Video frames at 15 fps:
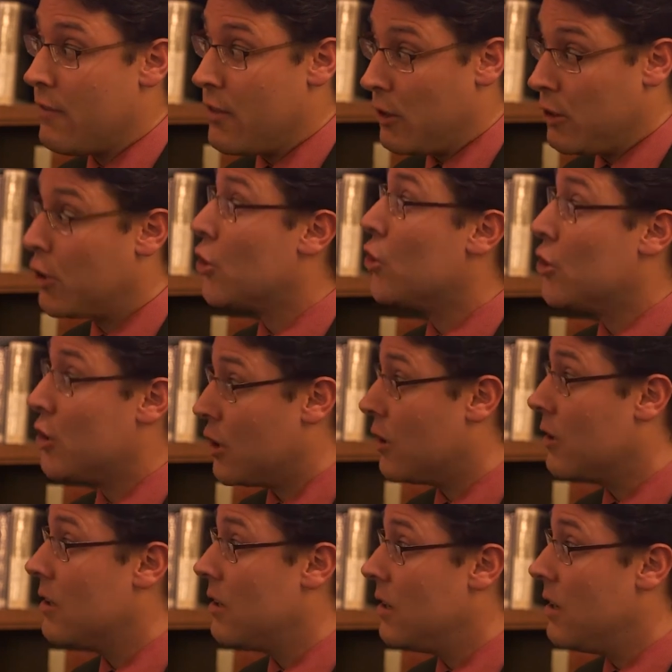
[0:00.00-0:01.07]
of the learner.
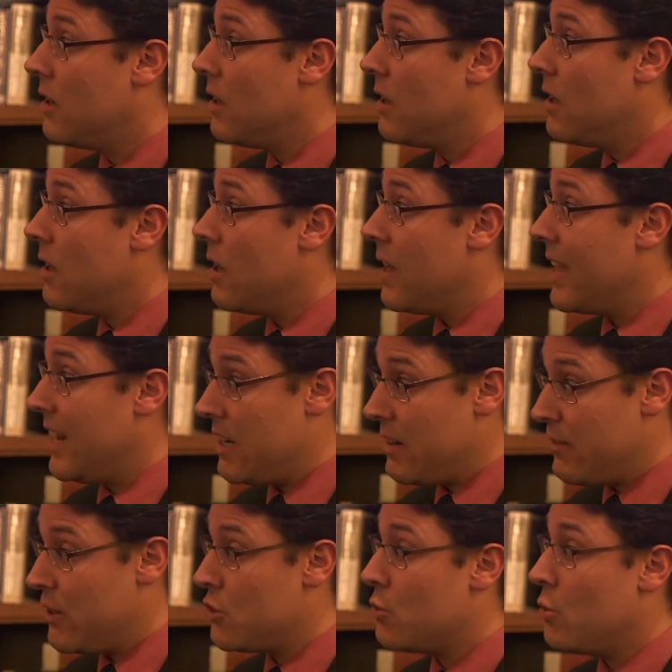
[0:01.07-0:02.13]

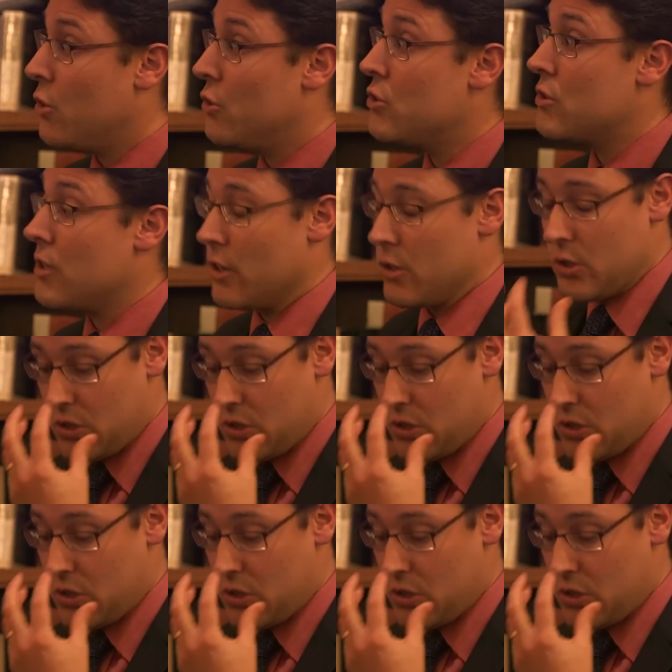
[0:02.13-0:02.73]
Individuals that are